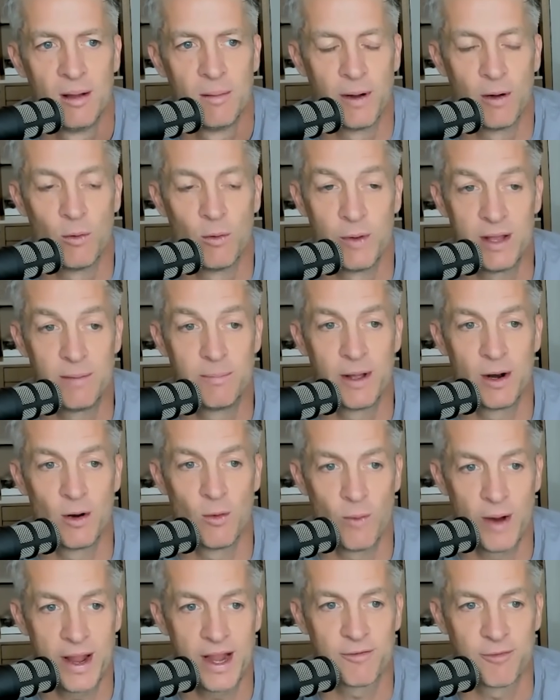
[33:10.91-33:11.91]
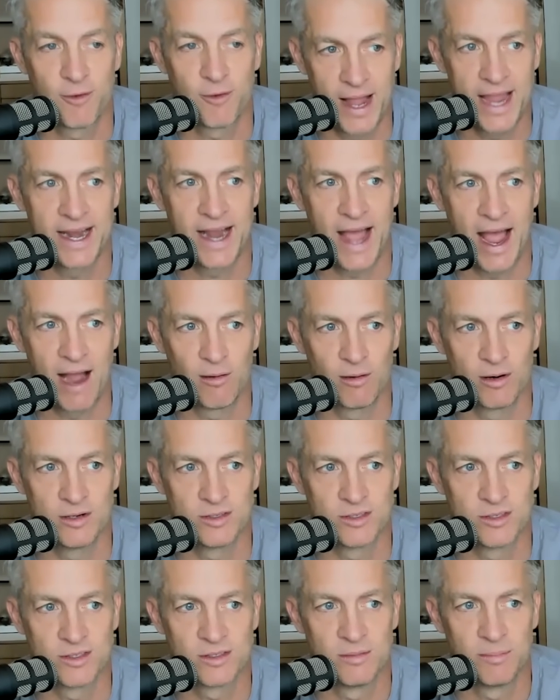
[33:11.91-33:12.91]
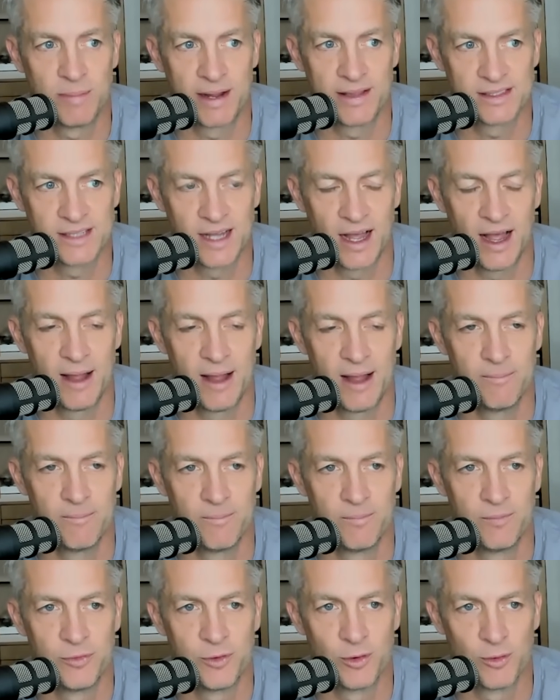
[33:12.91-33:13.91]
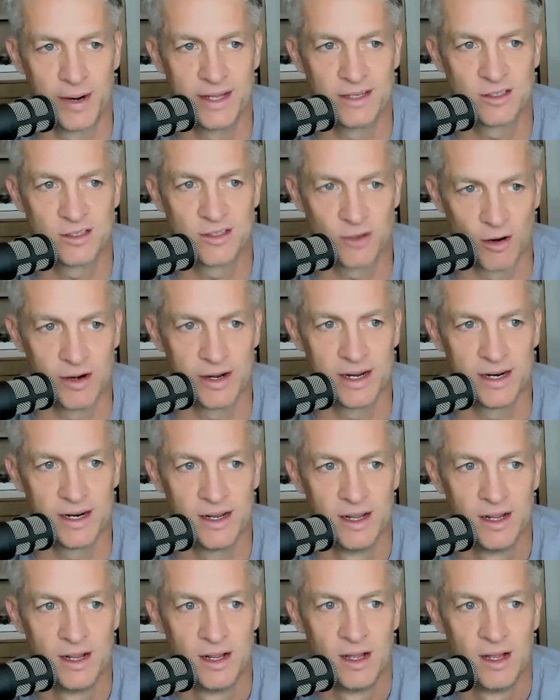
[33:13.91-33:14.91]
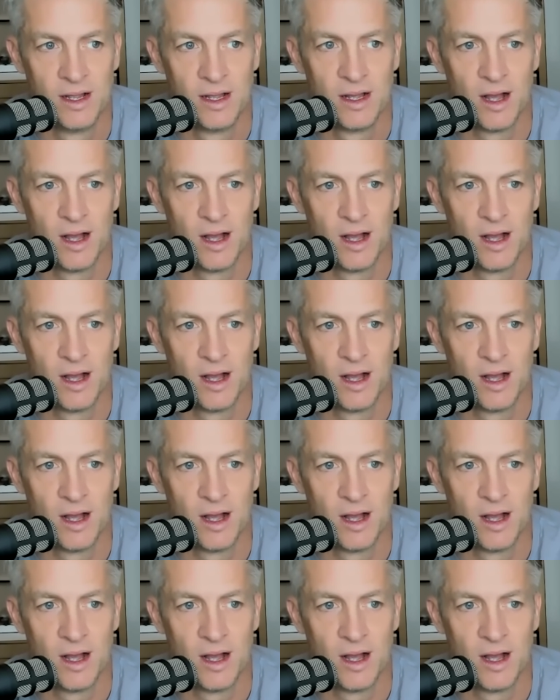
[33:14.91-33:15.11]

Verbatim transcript: But we had been awake for eight hours by the time the race started yeah.